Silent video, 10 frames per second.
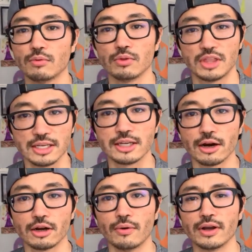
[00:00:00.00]
things that
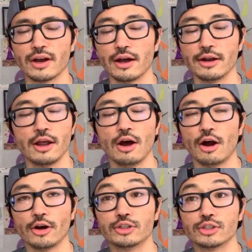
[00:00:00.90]
are going on
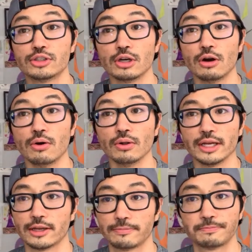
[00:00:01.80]
are just so like
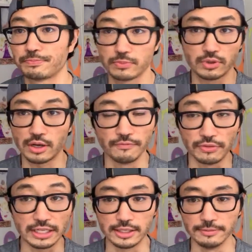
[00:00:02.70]

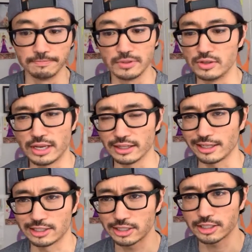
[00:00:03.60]
conflicted. You get
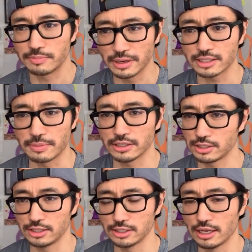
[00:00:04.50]
like such mixed
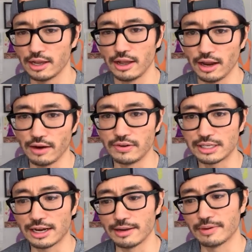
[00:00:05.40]
messages every
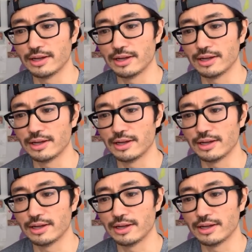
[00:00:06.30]
time.